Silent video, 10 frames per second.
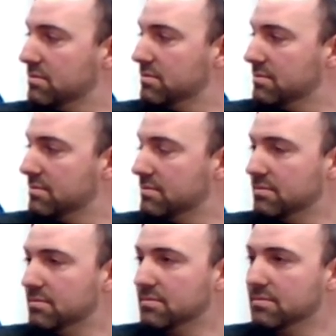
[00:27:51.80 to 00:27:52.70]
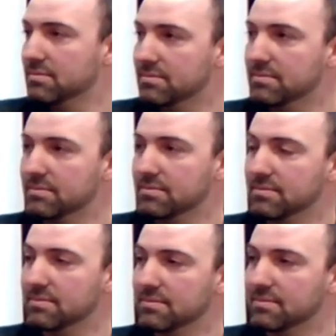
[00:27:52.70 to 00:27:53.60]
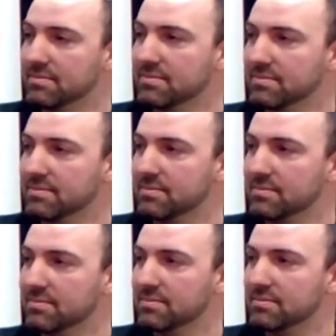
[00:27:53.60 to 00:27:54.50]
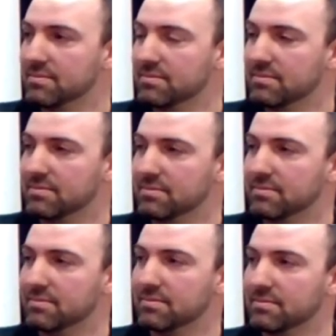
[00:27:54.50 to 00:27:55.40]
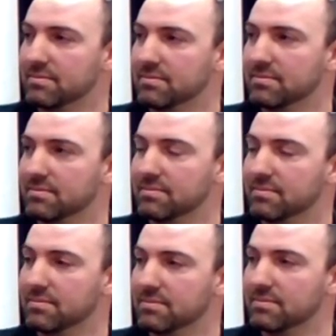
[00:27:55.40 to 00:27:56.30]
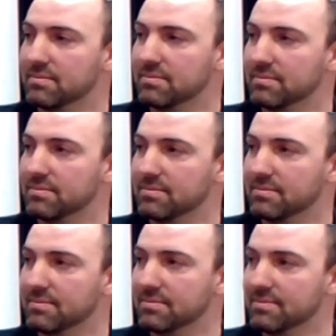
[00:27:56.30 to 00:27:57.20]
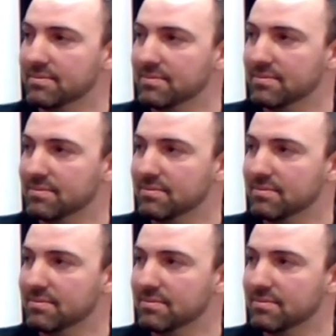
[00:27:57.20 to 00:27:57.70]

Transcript: [no speech]